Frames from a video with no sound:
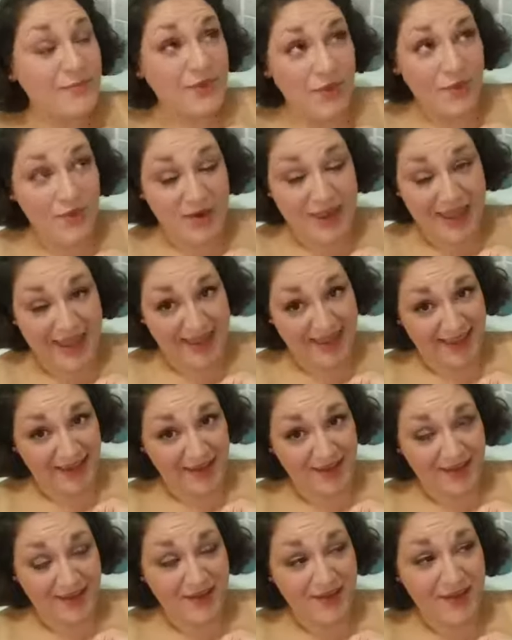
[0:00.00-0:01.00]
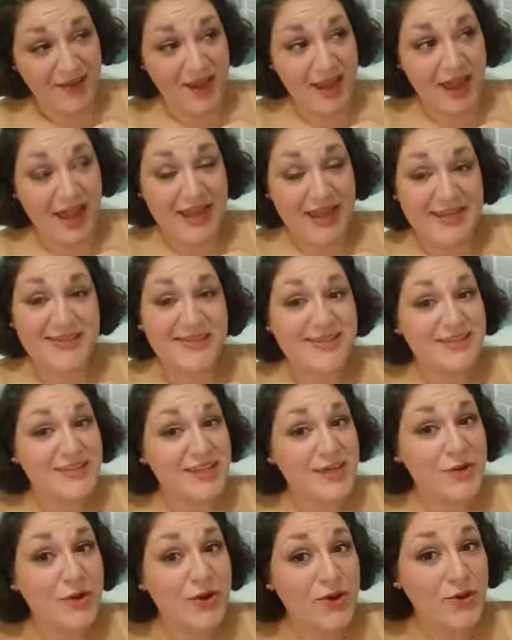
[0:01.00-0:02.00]
Okay, I
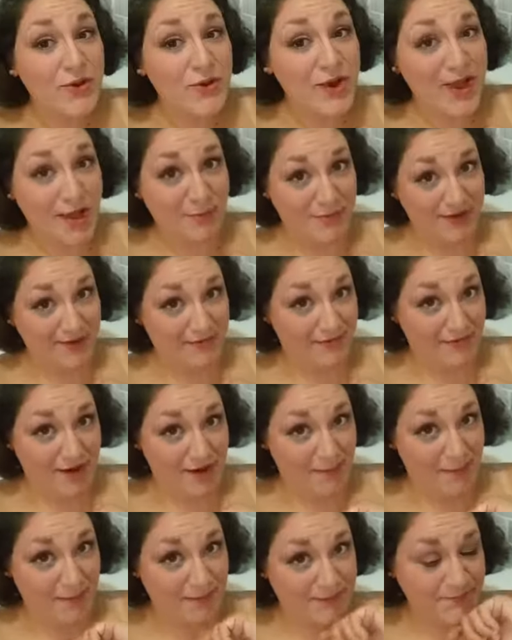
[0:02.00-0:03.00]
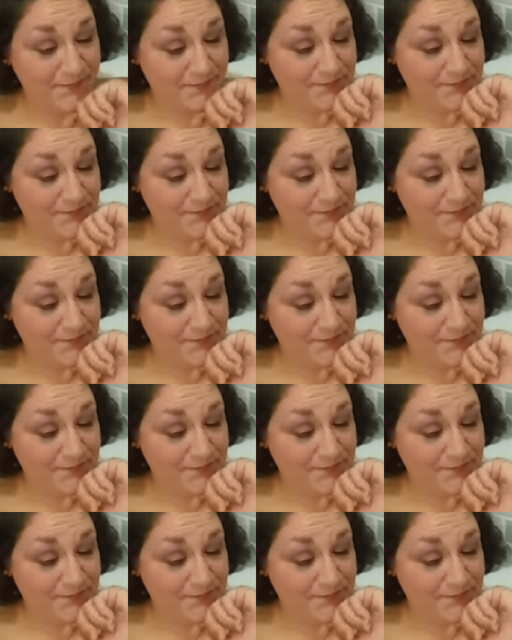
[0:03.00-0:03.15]
see where you're coming from,